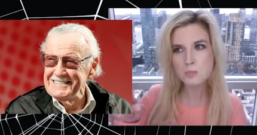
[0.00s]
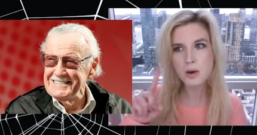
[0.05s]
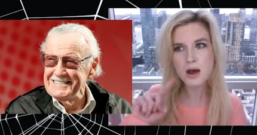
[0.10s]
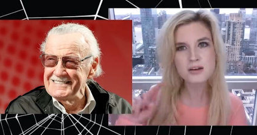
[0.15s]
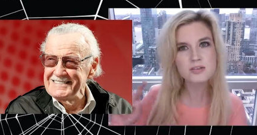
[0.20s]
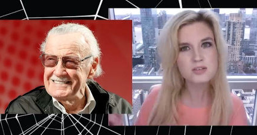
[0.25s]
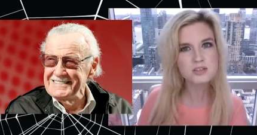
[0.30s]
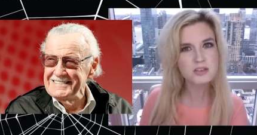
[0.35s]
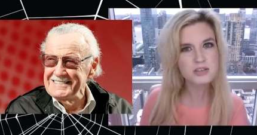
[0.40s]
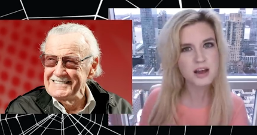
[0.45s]
Speaker 1: the
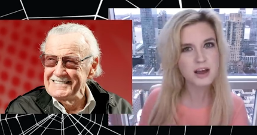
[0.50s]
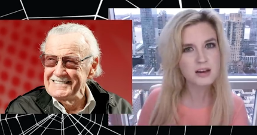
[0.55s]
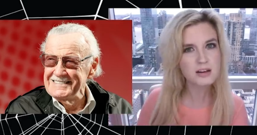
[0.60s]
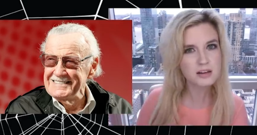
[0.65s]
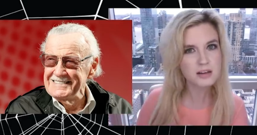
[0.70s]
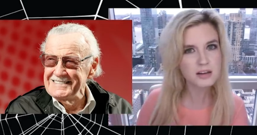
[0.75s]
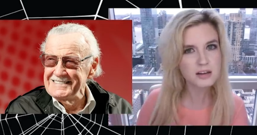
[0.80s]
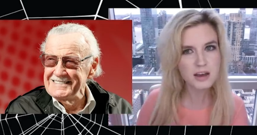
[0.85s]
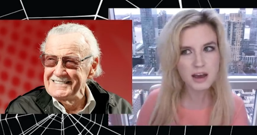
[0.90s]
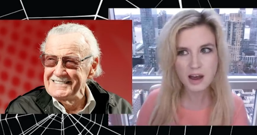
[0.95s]
best
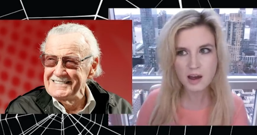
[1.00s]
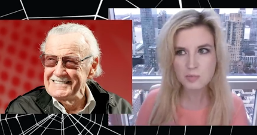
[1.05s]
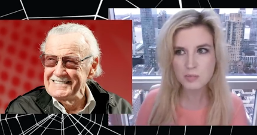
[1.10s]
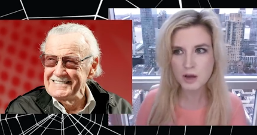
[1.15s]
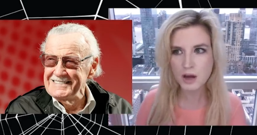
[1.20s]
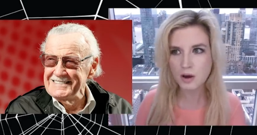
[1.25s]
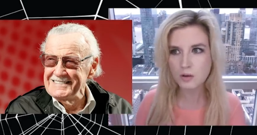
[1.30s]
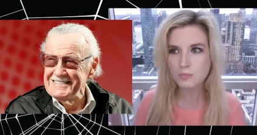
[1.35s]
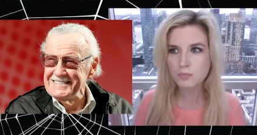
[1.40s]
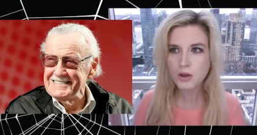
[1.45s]
Stan Lee
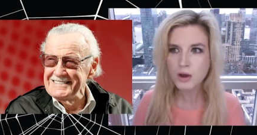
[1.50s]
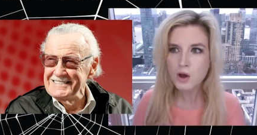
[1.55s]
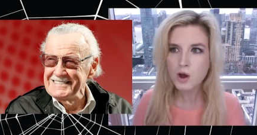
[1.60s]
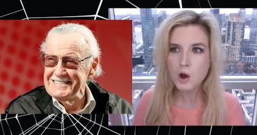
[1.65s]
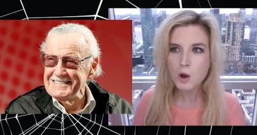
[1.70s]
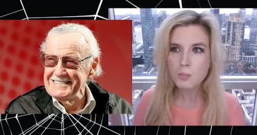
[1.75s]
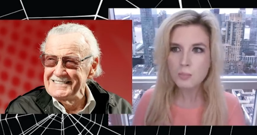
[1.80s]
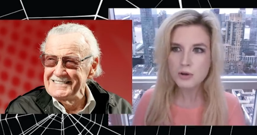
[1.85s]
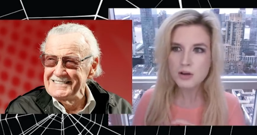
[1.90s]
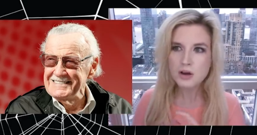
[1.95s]
cameo.
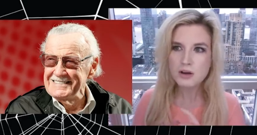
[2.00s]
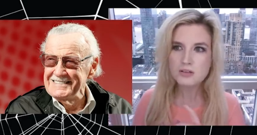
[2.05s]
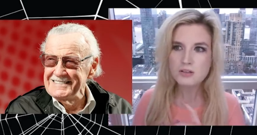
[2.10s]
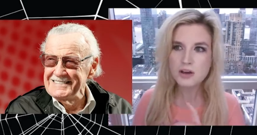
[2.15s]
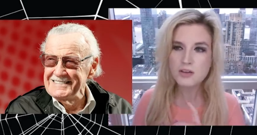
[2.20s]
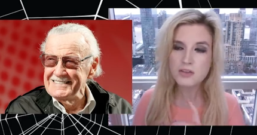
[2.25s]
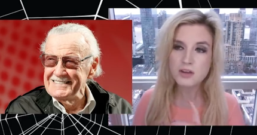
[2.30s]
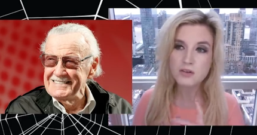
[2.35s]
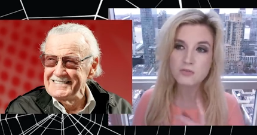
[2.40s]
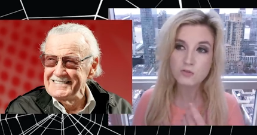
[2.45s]

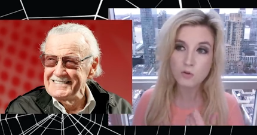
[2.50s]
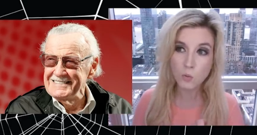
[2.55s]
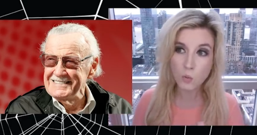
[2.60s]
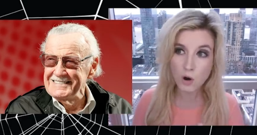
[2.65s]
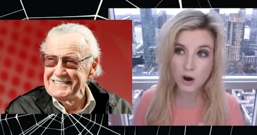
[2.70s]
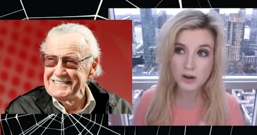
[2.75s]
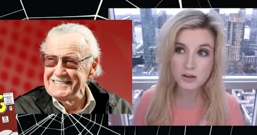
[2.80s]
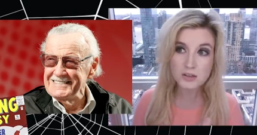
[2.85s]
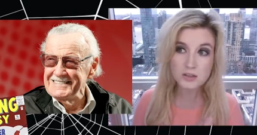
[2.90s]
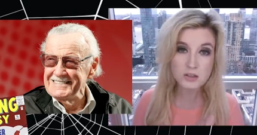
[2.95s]
Because I think, for
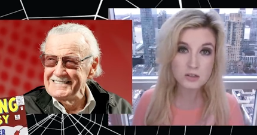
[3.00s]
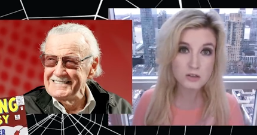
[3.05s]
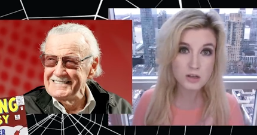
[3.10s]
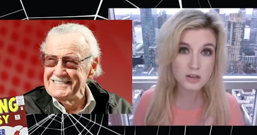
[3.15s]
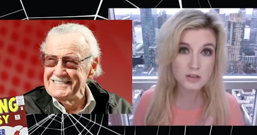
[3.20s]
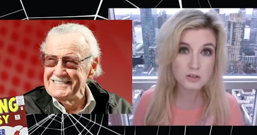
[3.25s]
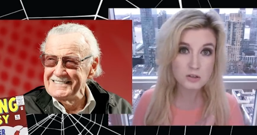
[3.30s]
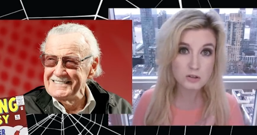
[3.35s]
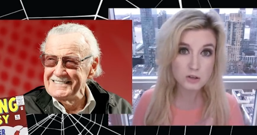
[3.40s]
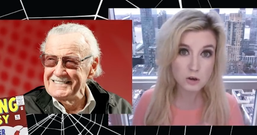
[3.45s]
one, it's
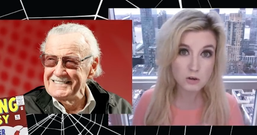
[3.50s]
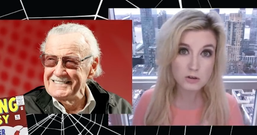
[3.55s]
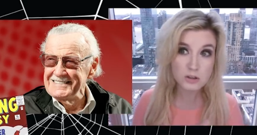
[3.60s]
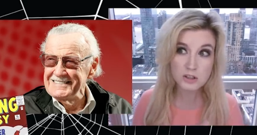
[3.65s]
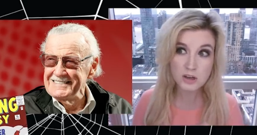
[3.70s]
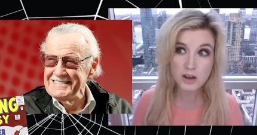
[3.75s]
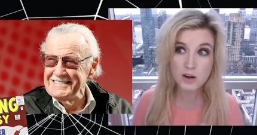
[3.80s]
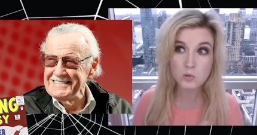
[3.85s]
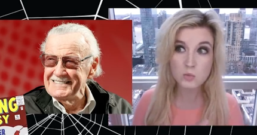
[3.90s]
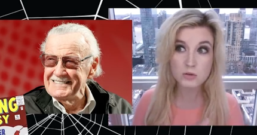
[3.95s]

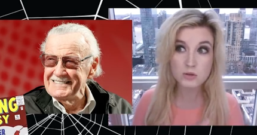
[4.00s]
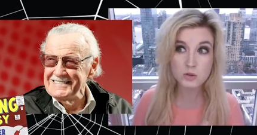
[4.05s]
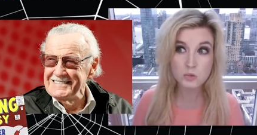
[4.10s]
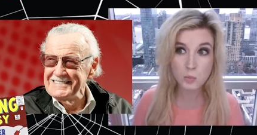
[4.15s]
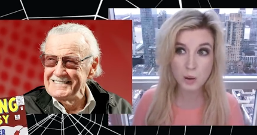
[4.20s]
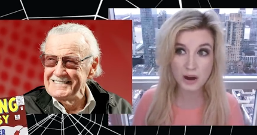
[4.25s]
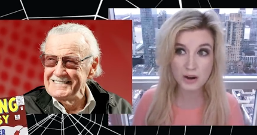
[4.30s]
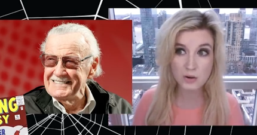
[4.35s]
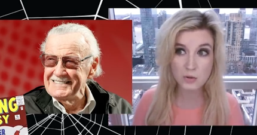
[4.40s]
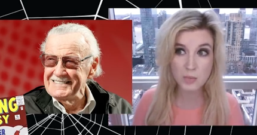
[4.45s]
associated with
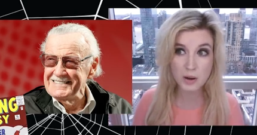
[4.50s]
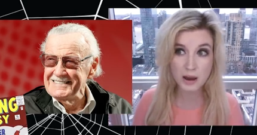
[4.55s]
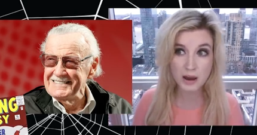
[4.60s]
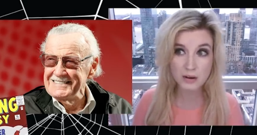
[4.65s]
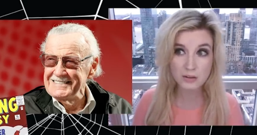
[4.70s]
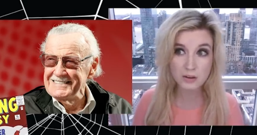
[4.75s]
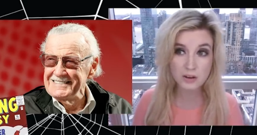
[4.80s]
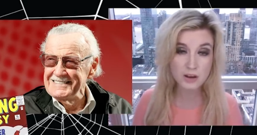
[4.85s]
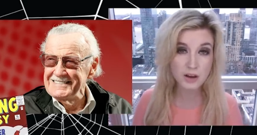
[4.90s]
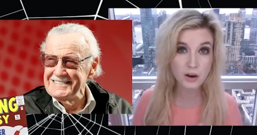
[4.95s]

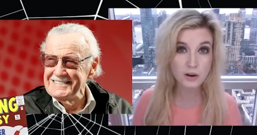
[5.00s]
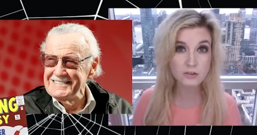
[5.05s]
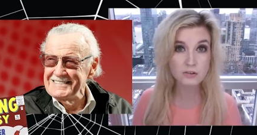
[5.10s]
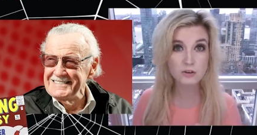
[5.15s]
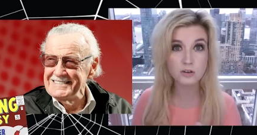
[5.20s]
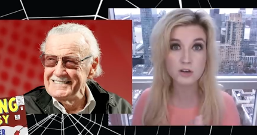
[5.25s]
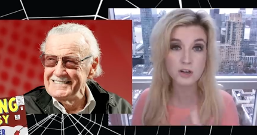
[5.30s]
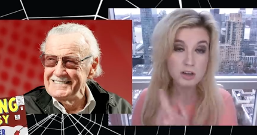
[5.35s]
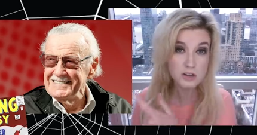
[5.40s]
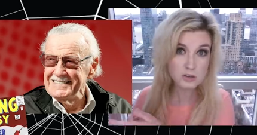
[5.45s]
Spider-Man, the
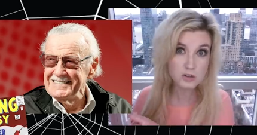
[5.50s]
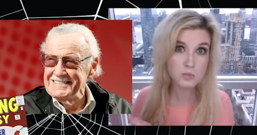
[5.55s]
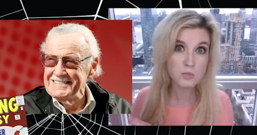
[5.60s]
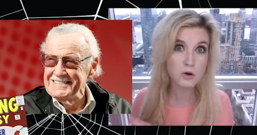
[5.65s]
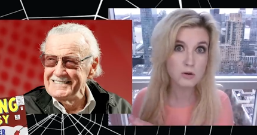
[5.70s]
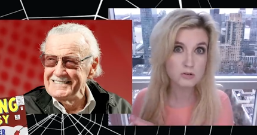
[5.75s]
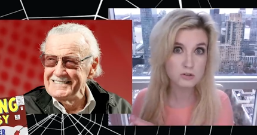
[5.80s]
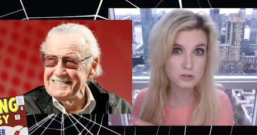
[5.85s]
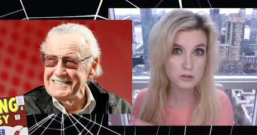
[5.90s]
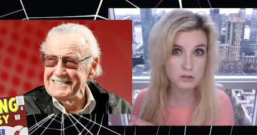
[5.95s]
character he's
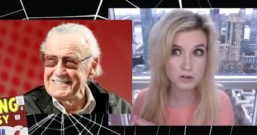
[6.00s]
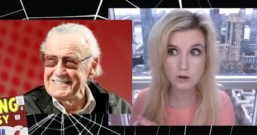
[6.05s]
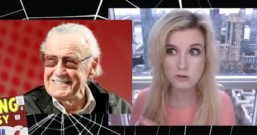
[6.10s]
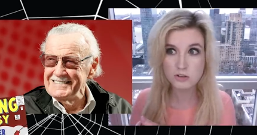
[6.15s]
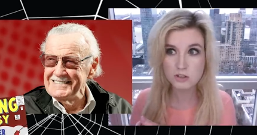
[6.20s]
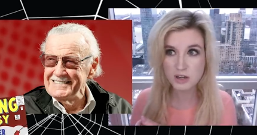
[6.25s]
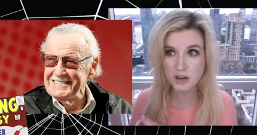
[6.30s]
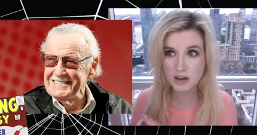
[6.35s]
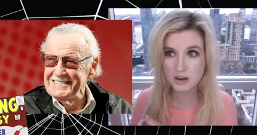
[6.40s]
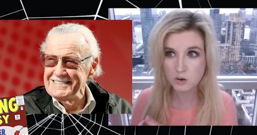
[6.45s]
the most
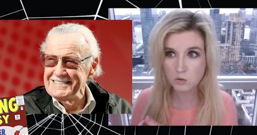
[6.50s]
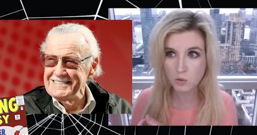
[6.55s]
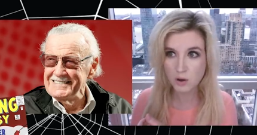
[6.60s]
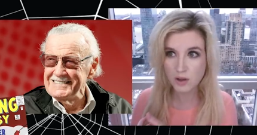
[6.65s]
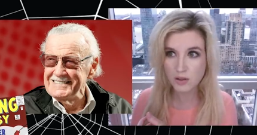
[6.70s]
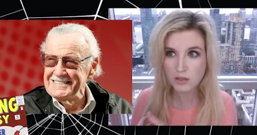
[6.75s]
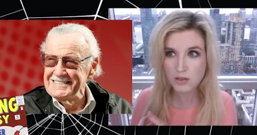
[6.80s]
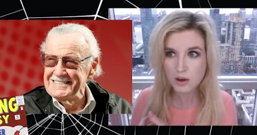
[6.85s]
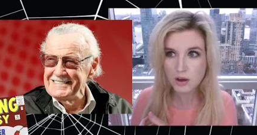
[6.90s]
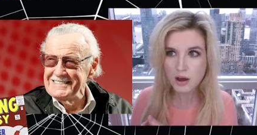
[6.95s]
associated
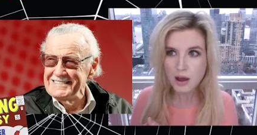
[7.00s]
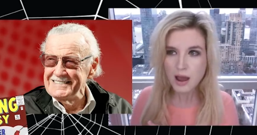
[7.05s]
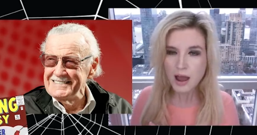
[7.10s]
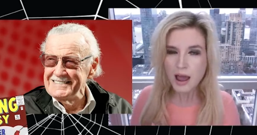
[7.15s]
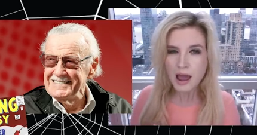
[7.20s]
with.